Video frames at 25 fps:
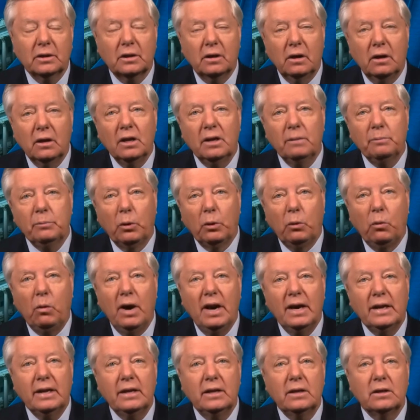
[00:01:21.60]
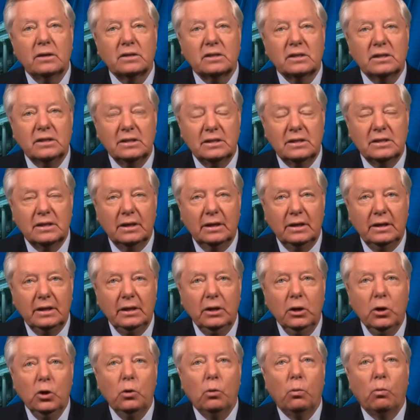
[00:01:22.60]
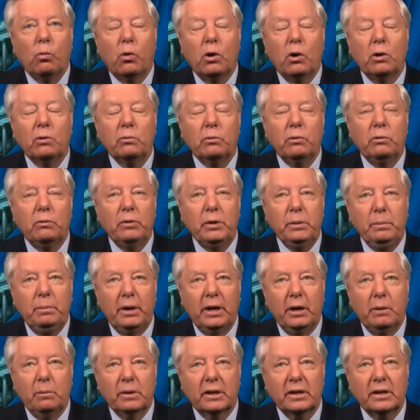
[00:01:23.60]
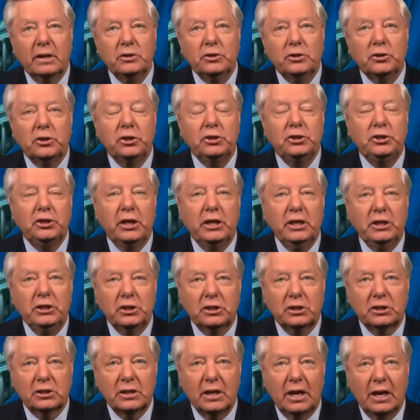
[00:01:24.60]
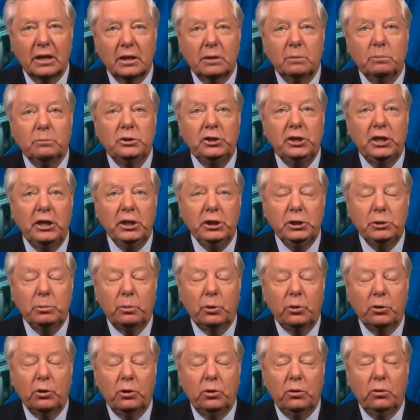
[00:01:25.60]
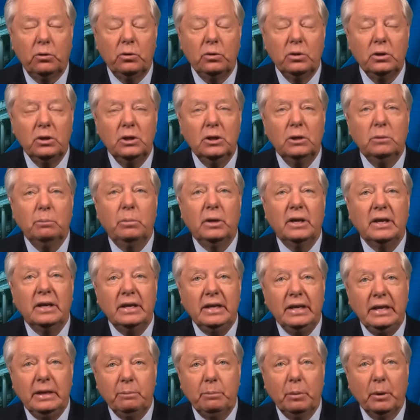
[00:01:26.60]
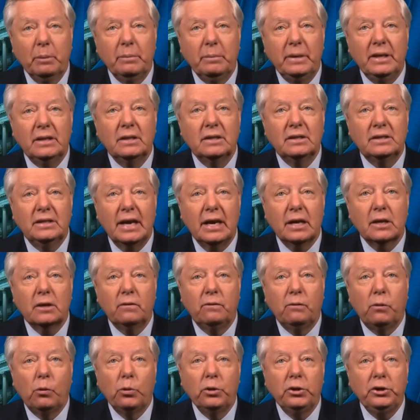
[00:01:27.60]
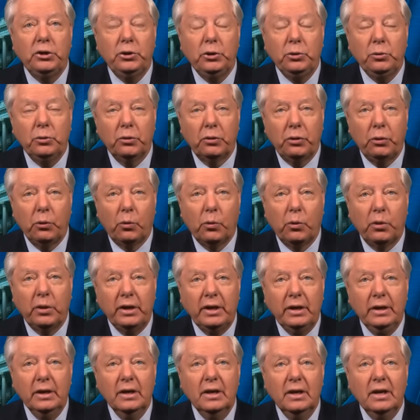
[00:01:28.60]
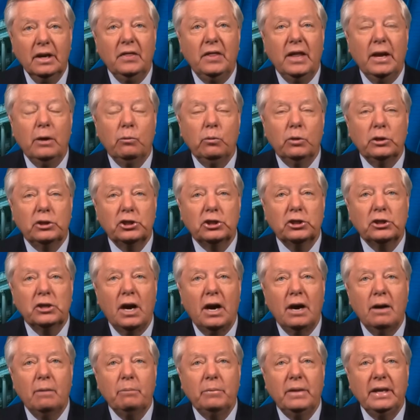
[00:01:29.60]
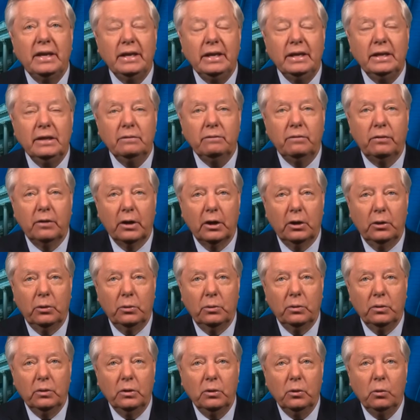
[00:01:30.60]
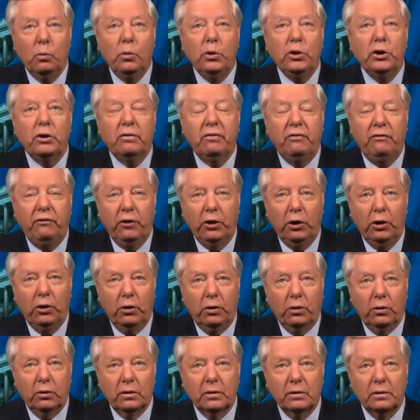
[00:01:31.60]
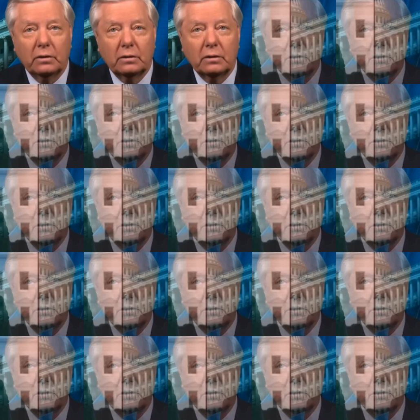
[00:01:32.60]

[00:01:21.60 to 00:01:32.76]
call up the White House and say, work with Republicans to change asylum, change parole, but implement a Title 42 authority that would stop the inflow. We're full.